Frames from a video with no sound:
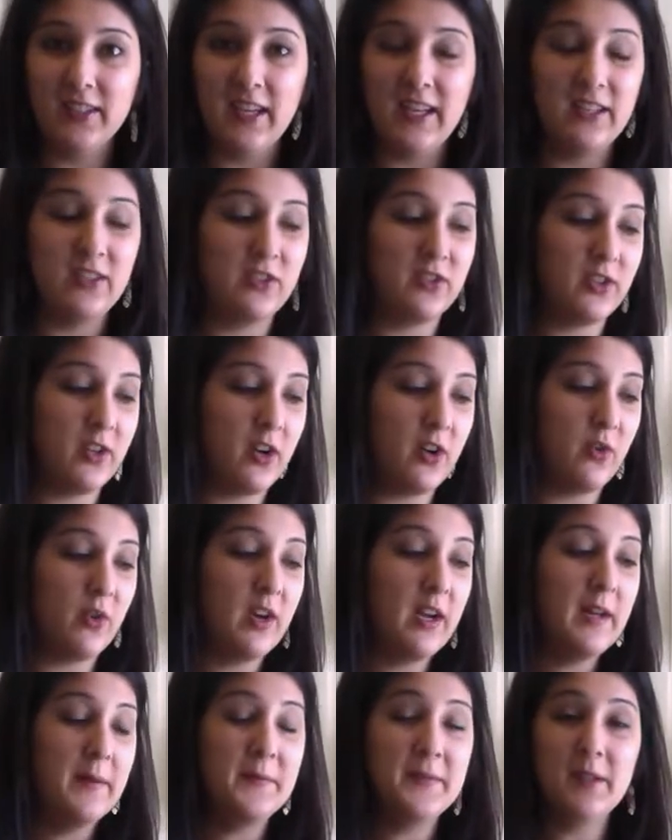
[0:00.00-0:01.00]
And so
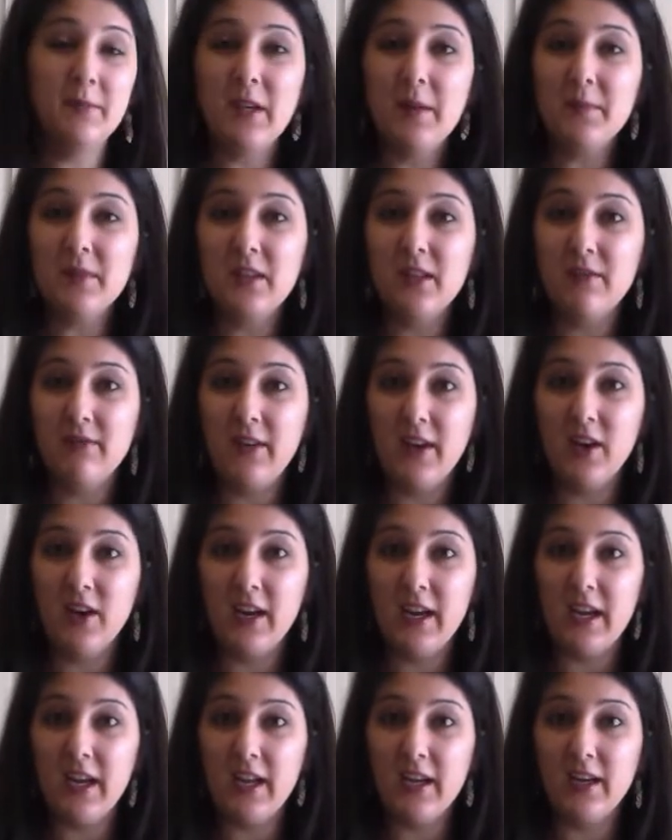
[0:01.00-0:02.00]
sometimes at the
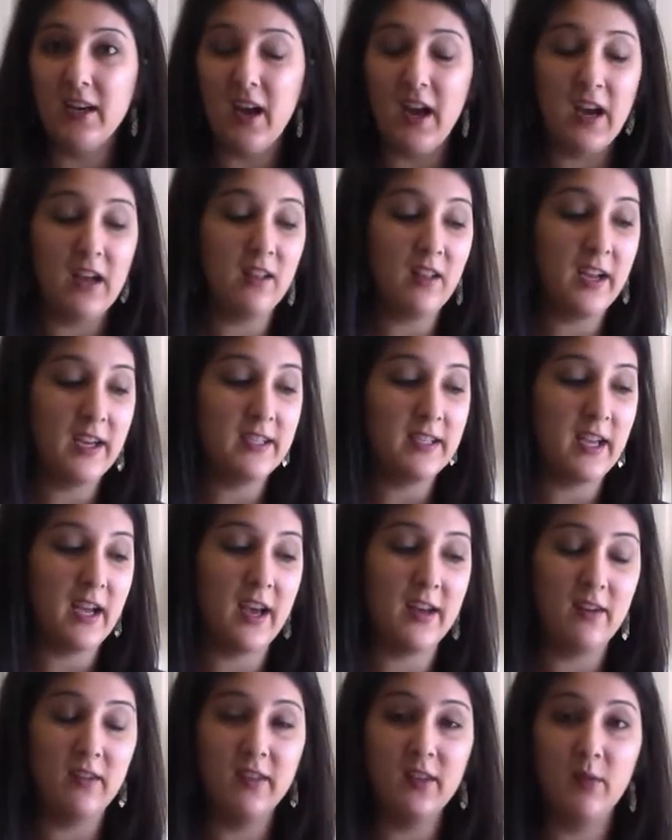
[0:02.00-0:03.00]
very end, I like to
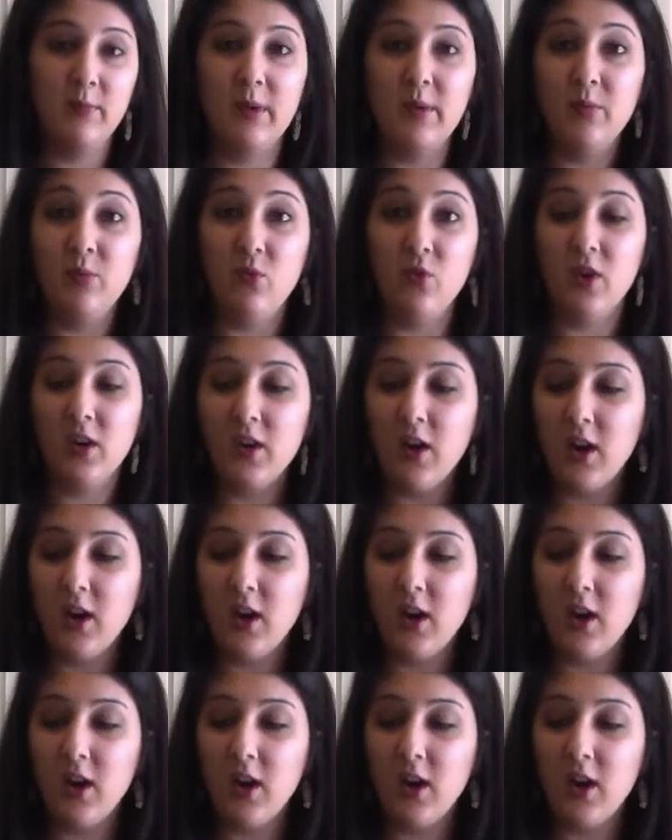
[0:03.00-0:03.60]
add a little bit more